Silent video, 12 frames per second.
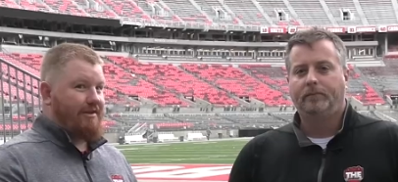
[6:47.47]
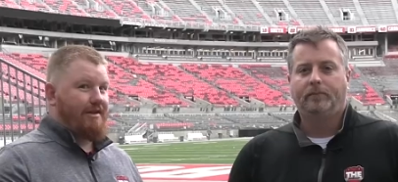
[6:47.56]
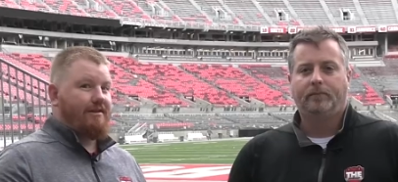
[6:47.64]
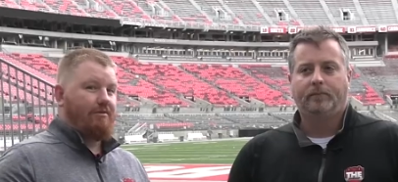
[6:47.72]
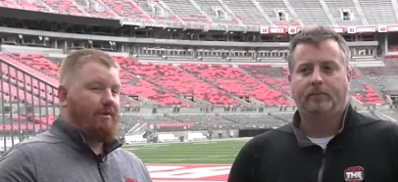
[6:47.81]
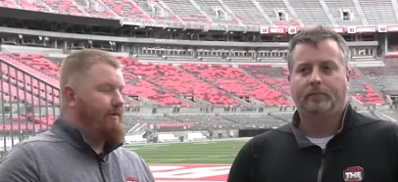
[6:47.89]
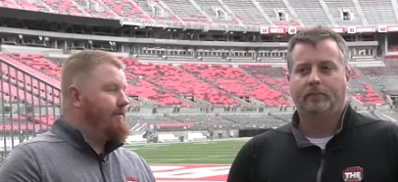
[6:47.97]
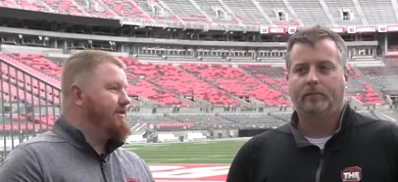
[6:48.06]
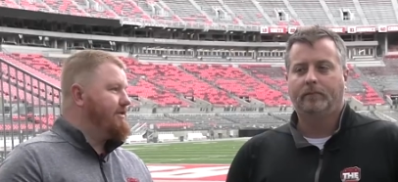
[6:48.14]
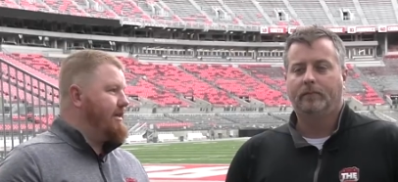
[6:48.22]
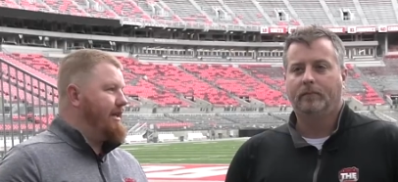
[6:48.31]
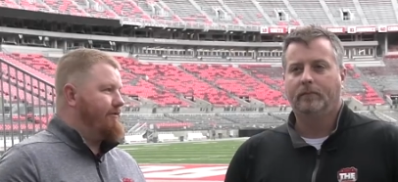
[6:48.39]
Speaker 1: this season we've even
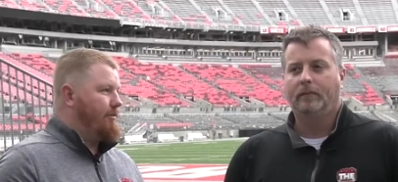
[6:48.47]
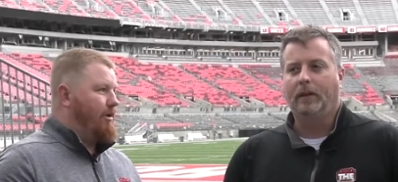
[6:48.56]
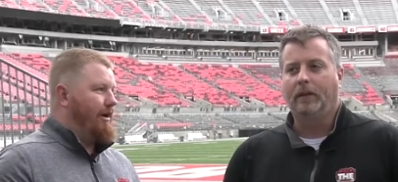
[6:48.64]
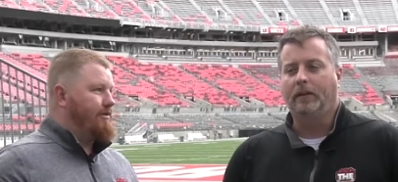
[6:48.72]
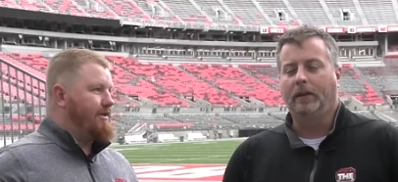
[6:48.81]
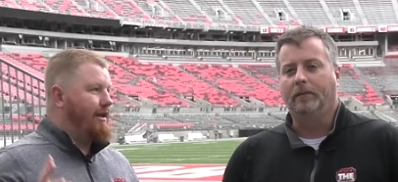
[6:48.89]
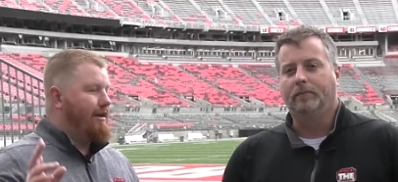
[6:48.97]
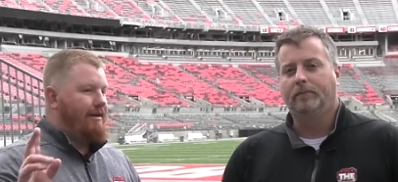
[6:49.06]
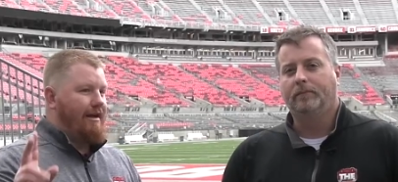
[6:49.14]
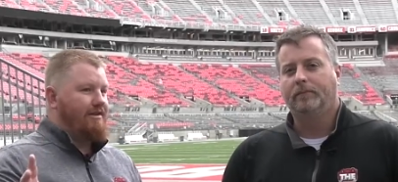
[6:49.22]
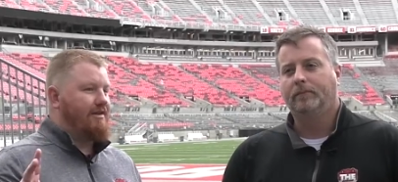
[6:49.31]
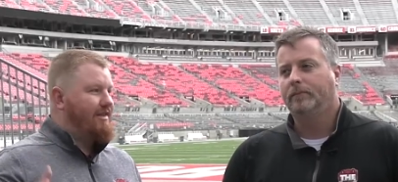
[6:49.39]
seen that from Ohio State.
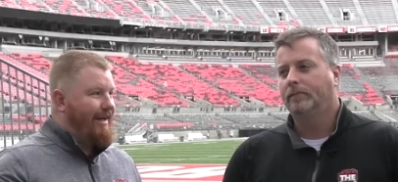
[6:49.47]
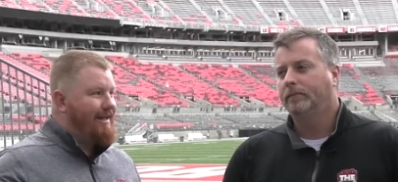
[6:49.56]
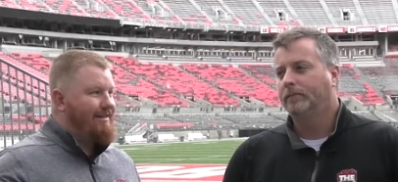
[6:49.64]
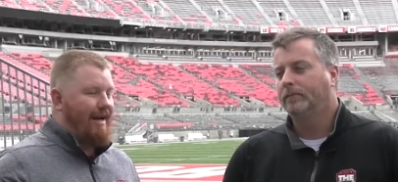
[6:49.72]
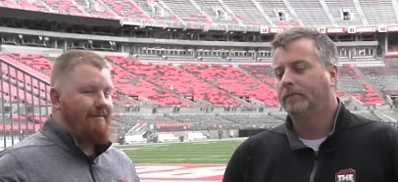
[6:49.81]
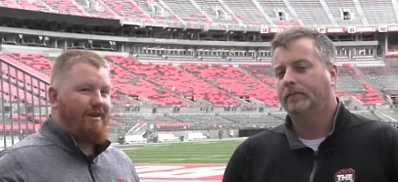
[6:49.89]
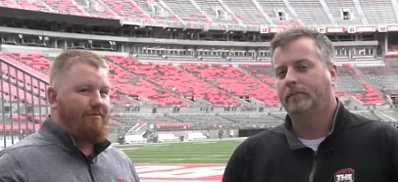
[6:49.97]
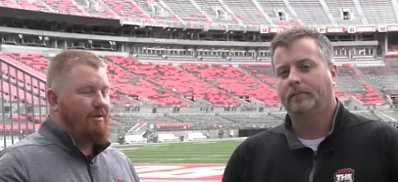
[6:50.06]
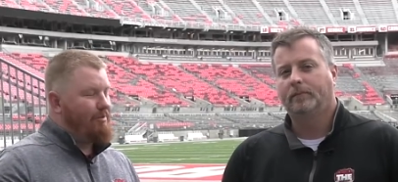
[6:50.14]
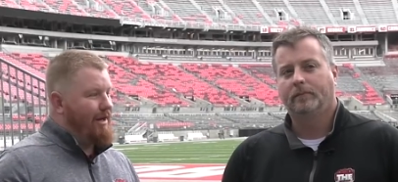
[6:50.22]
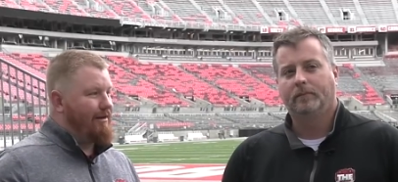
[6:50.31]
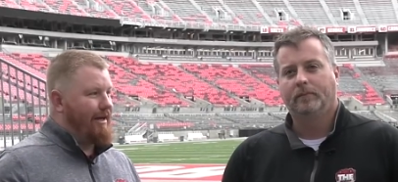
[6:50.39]
It's the second time they've
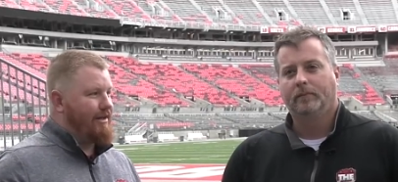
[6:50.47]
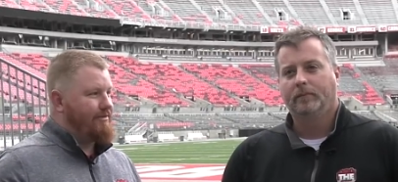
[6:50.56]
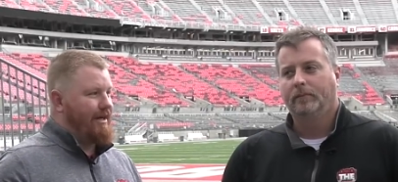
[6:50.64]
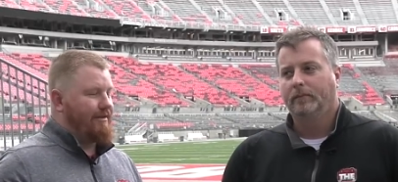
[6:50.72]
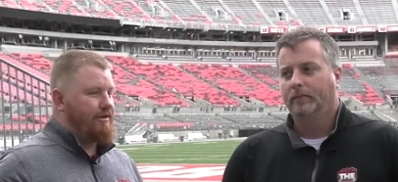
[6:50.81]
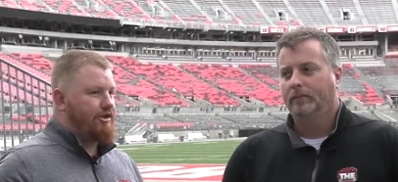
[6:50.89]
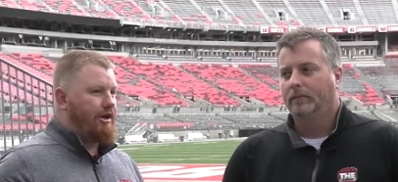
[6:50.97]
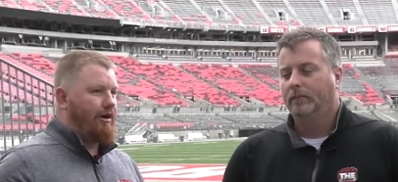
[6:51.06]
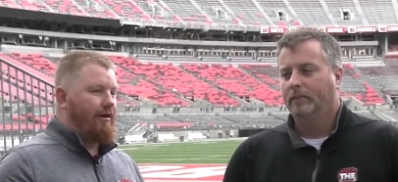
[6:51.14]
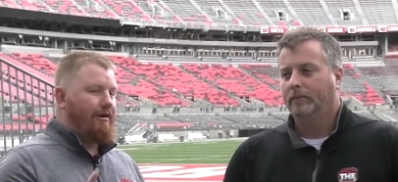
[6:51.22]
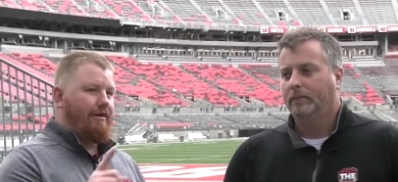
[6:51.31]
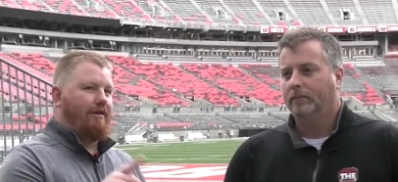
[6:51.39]
been penalized for that this
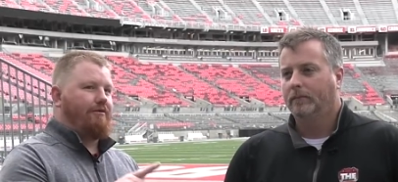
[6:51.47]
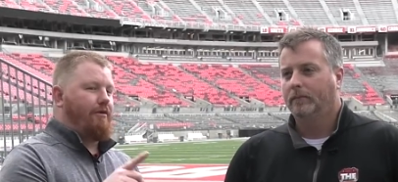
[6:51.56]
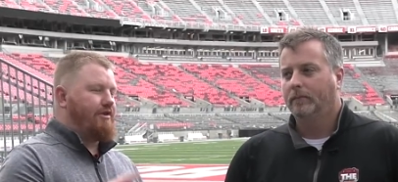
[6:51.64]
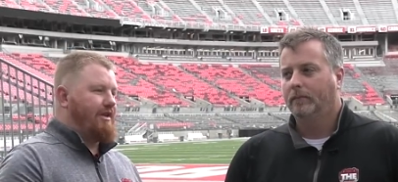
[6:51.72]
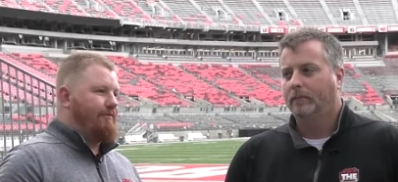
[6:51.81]
year. The first